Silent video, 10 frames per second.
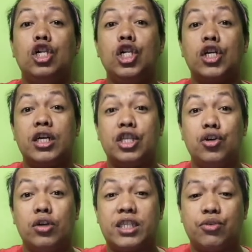Look at
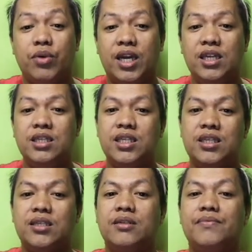your
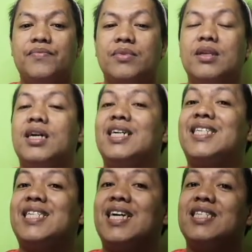screens.
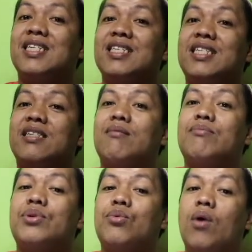Sentence
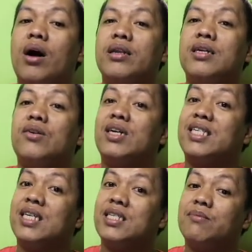number 1 in our
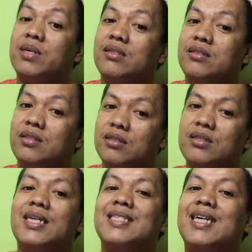assessment,
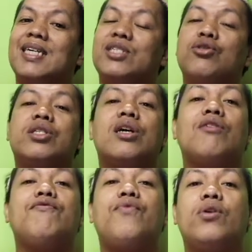Test
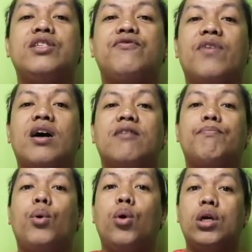Yourself
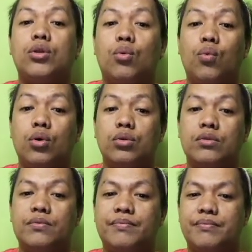
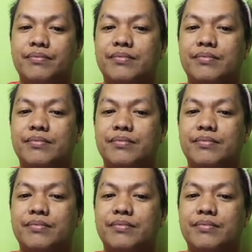45.1.